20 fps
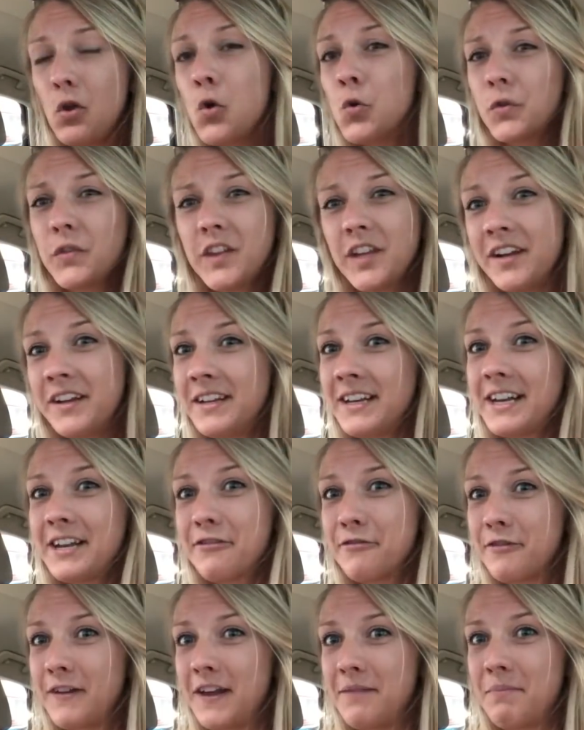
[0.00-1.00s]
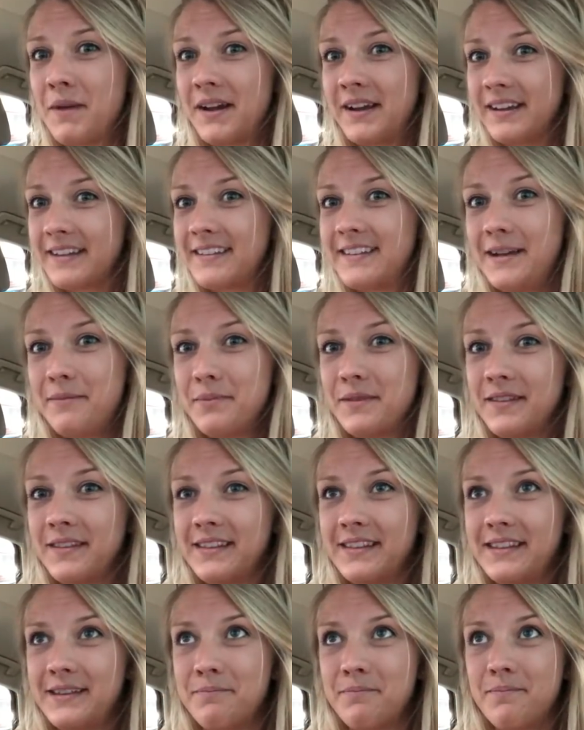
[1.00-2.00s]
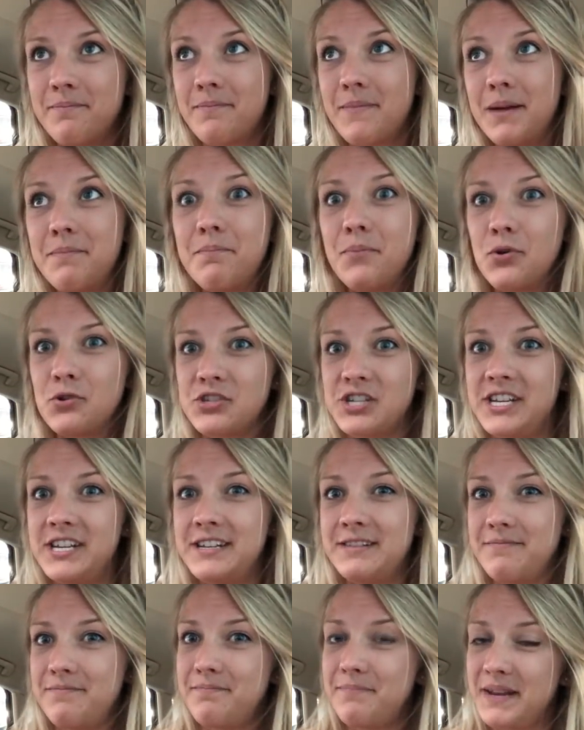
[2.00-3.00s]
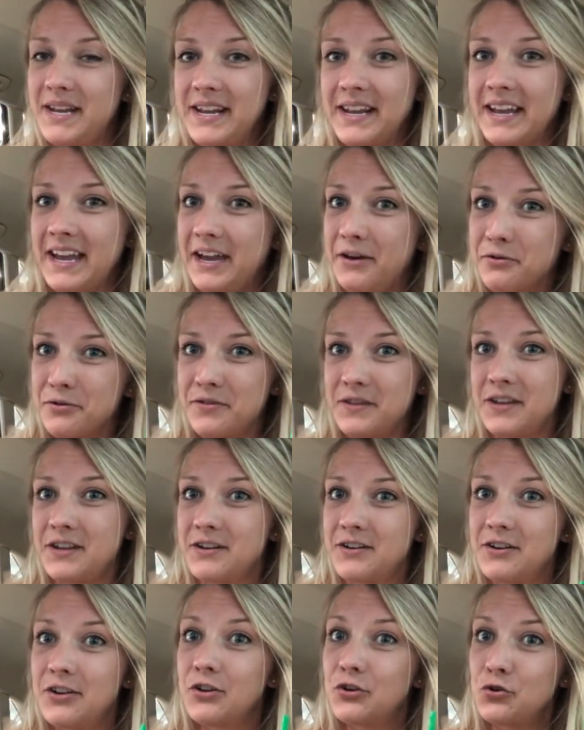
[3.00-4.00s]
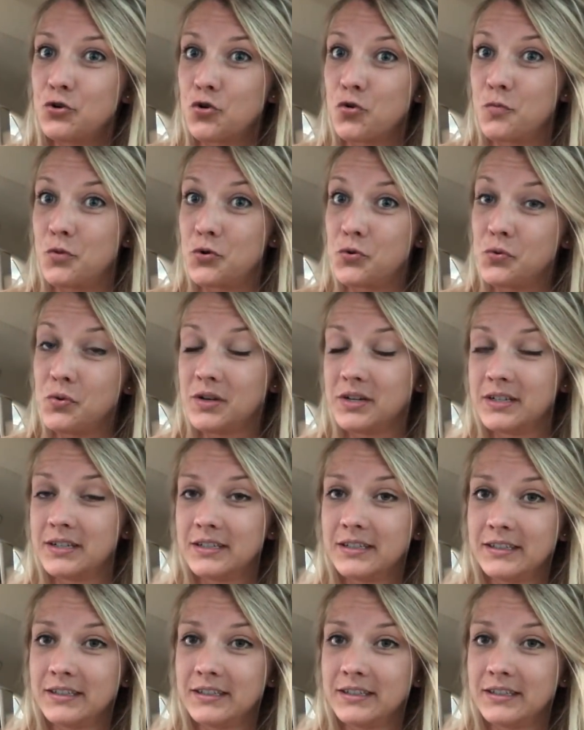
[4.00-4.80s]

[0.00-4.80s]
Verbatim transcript: or certainly of like my acceptance in my body and being healthy and normal.